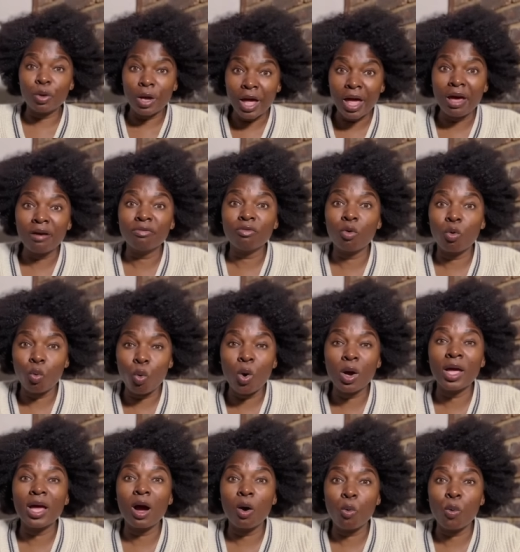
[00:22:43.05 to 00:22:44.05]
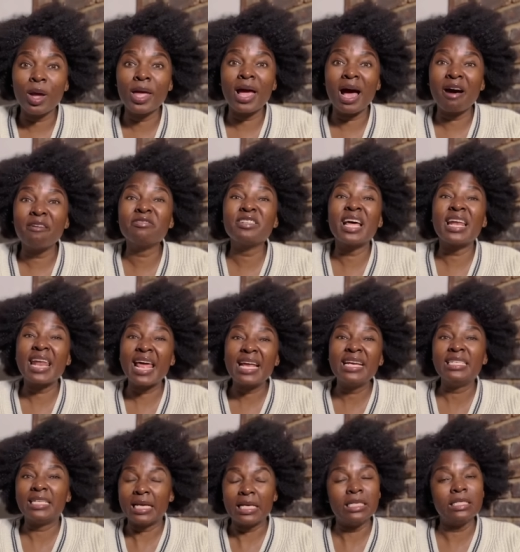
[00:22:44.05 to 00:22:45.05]
her for walking away after
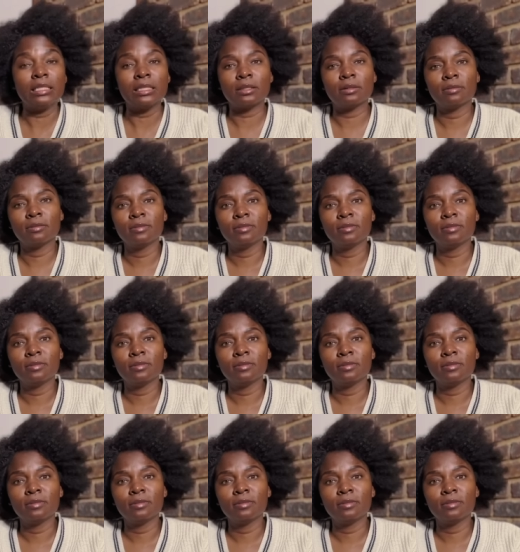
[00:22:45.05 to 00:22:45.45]
nine days